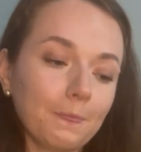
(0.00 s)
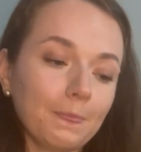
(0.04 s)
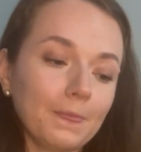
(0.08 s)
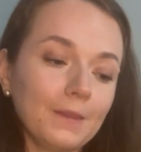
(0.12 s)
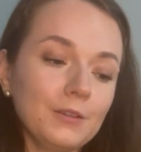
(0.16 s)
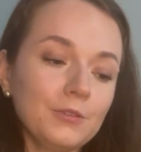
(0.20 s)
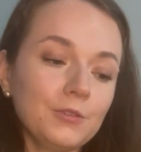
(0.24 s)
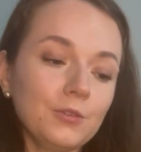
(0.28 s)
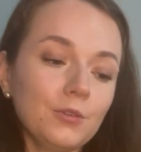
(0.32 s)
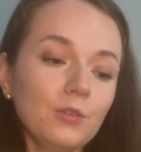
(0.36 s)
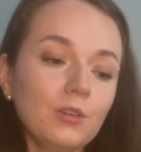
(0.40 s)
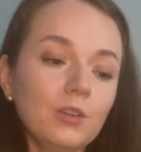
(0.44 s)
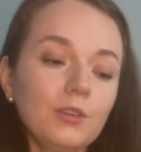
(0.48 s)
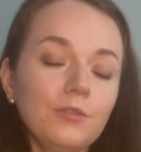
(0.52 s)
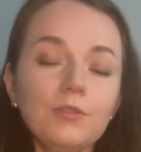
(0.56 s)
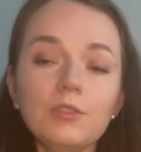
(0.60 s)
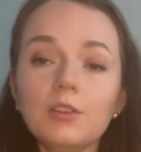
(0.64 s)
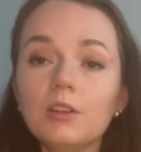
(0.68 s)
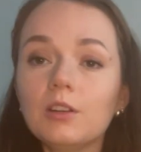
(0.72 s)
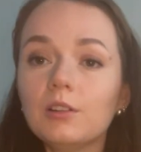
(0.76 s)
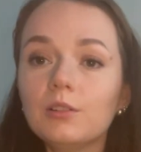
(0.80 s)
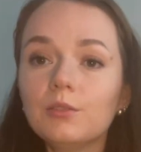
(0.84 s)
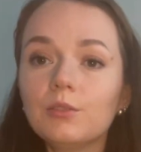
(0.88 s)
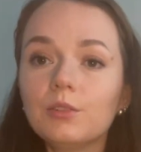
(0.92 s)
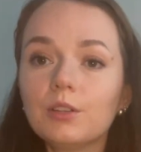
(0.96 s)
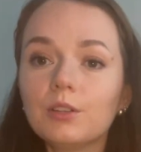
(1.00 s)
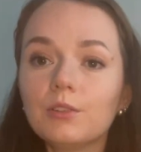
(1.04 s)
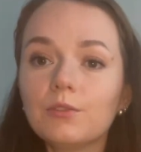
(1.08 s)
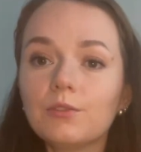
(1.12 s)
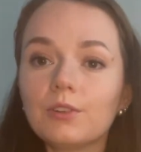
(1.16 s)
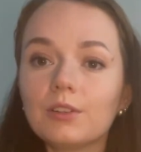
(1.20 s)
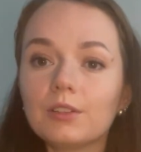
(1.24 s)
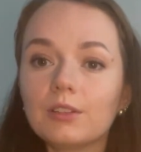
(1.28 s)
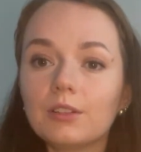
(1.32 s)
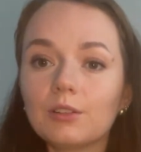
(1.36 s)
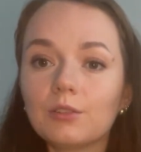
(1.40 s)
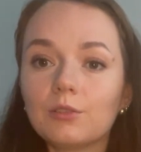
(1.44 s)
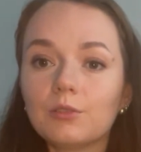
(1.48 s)
So if you're looking
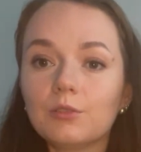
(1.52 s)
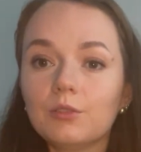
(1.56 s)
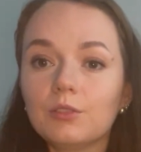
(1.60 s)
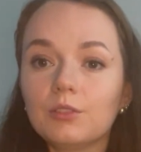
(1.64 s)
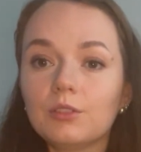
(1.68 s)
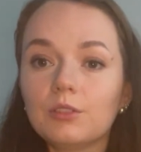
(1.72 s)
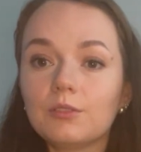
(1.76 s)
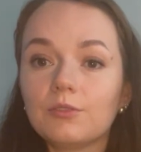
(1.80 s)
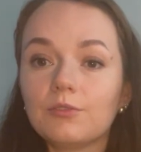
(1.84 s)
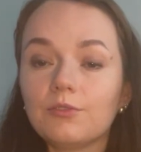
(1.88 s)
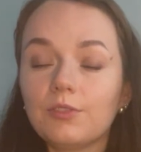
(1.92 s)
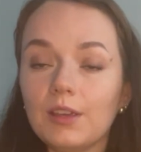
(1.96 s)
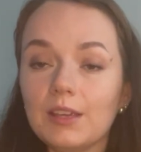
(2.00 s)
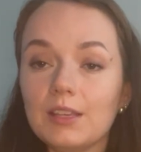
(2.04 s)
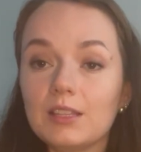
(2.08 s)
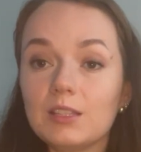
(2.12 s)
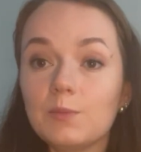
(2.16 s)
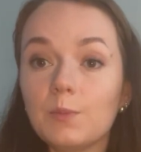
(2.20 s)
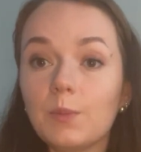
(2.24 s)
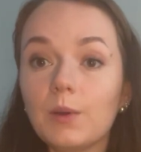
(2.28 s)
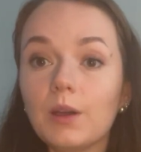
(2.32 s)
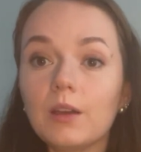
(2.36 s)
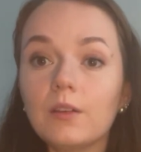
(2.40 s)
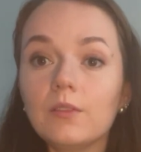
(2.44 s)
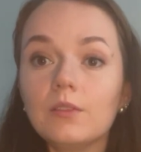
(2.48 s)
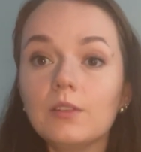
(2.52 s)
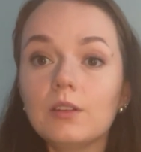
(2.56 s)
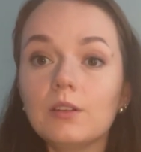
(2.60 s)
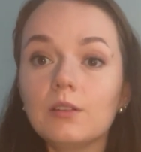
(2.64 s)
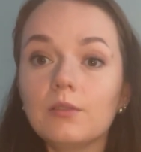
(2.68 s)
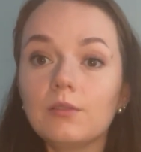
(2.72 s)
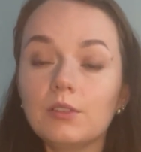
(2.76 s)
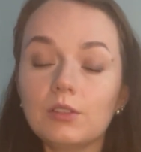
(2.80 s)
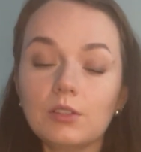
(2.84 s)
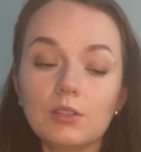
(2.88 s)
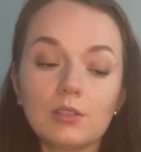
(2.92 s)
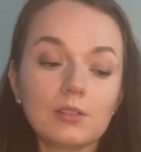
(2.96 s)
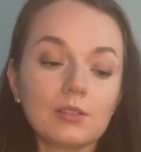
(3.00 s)
for the good face powder
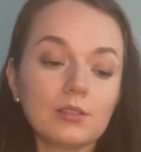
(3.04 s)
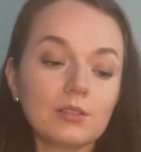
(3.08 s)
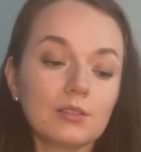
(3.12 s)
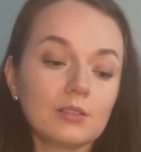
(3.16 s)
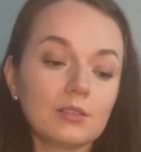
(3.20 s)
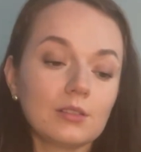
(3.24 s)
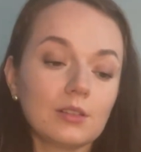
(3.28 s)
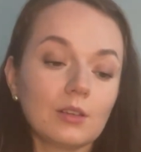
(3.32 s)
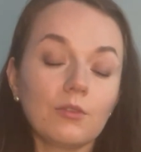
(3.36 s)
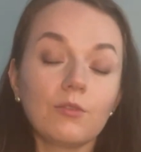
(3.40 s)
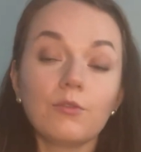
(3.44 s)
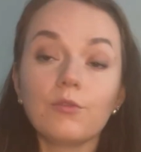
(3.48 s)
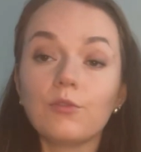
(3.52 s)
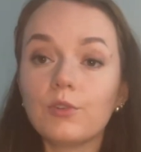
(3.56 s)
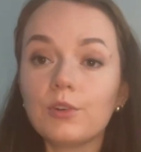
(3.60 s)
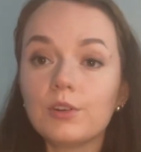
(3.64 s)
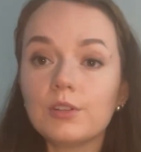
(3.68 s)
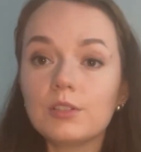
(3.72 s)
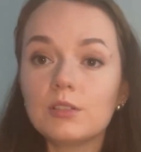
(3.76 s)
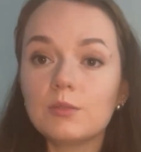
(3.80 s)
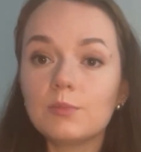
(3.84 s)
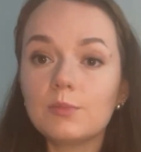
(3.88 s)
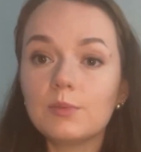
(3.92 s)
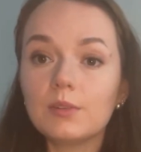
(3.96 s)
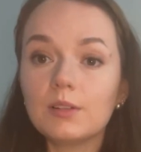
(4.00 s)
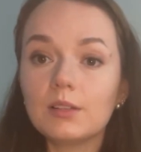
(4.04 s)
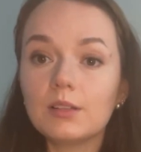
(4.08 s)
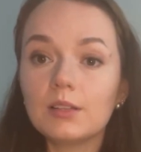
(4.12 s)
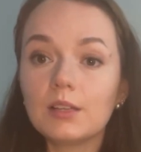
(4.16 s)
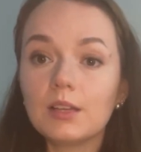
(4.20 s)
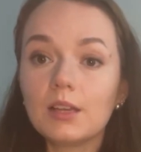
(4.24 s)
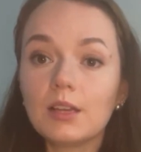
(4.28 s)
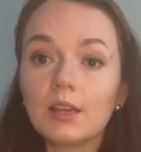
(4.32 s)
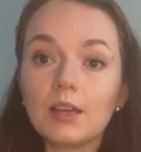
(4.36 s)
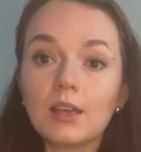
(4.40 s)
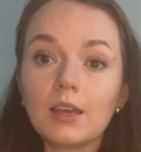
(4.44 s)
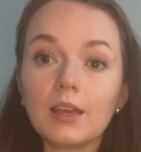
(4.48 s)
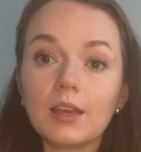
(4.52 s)
which is affordable
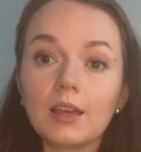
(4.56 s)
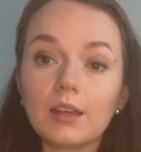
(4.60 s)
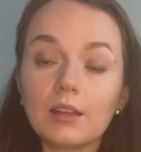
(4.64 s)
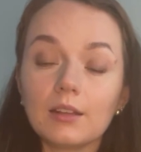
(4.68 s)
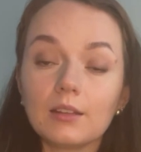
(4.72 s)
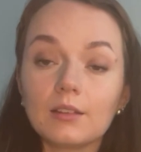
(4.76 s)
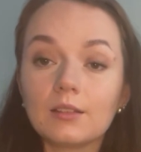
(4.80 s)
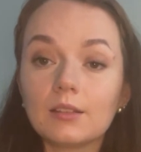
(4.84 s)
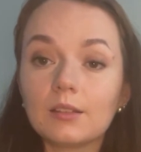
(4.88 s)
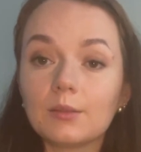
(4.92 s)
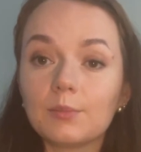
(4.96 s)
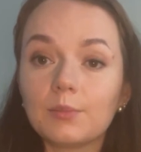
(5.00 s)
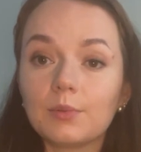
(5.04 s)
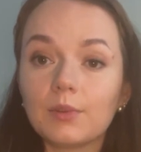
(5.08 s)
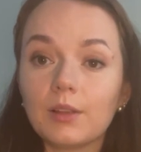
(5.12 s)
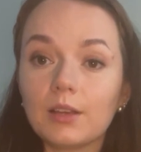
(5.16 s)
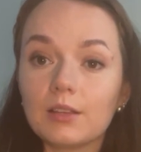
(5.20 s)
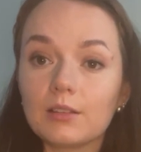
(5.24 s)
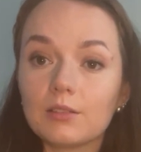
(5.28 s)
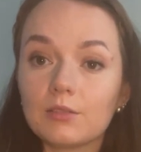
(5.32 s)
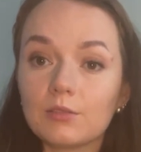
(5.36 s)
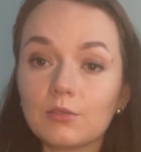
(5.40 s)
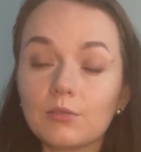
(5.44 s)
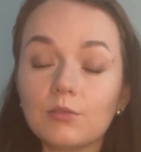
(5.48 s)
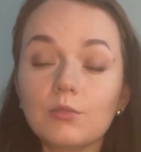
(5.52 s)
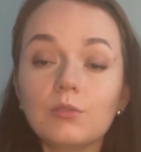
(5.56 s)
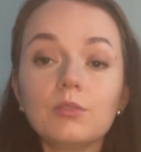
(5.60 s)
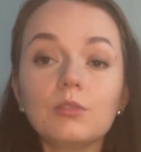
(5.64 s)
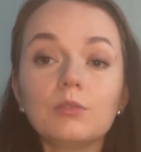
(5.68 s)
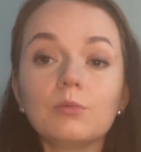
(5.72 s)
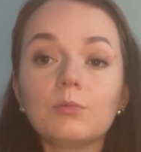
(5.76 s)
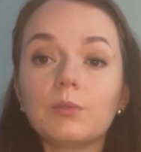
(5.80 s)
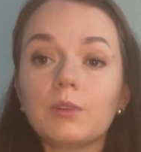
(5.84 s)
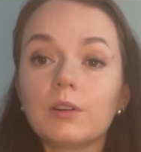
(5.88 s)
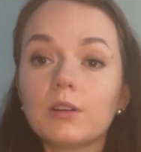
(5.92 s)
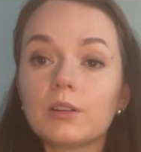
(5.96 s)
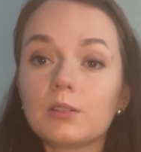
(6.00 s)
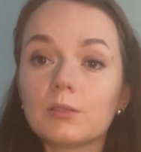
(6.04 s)
and applies
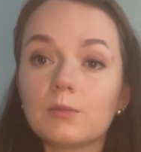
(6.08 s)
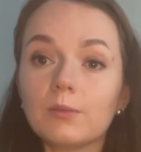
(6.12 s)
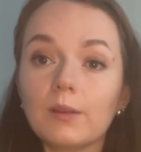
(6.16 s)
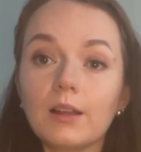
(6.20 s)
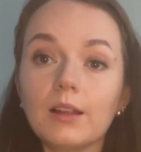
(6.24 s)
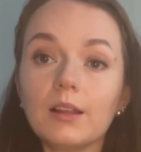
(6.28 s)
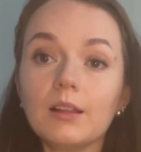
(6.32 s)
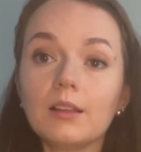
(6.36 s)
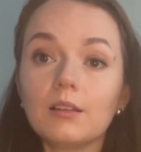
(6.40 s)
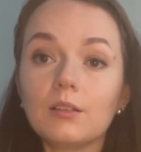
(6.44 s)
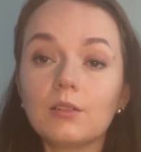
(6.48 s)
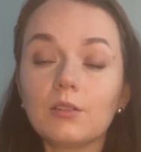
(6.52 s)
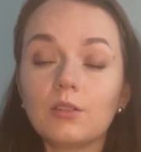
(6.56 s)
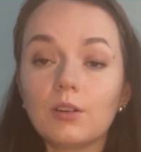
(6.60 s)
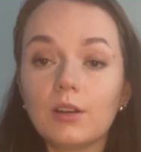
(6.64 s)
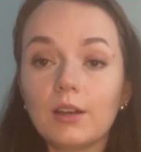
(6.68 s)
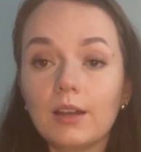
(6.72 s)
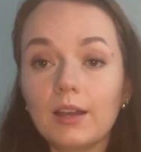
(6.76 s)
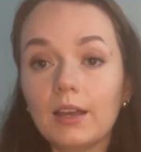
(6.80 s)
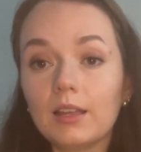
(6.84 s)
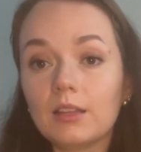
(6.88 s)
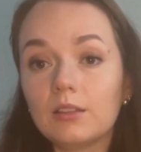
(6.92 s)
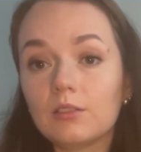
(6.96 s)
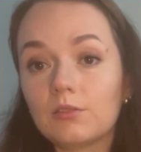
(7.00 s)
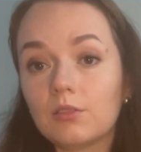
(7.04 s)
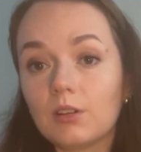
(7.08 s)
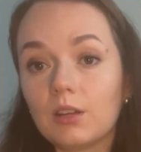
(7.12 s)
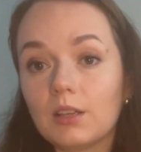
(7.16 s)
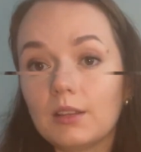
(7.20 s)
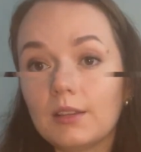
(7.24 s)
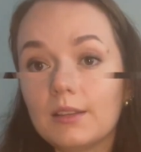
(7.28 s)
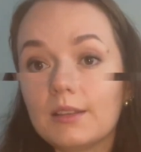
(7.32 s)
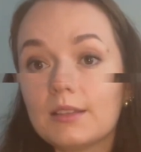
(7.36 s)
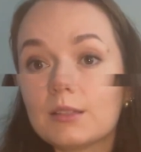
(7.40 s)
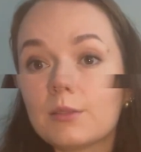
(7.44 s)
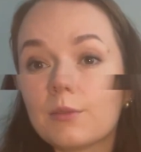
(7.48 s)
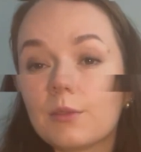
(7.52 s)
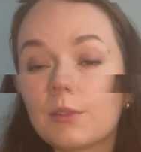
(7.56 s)
good, works well, go ahead, try
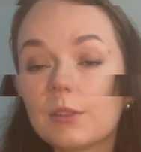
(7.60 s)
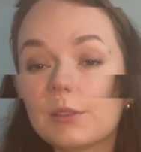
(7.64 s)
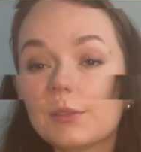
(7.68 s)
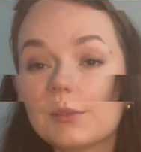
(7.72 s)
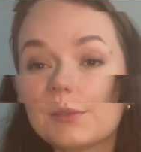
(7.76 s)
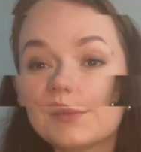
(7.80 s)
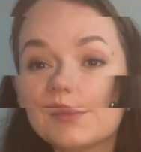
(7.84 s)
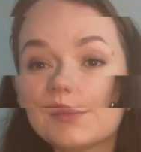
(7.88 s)
this one.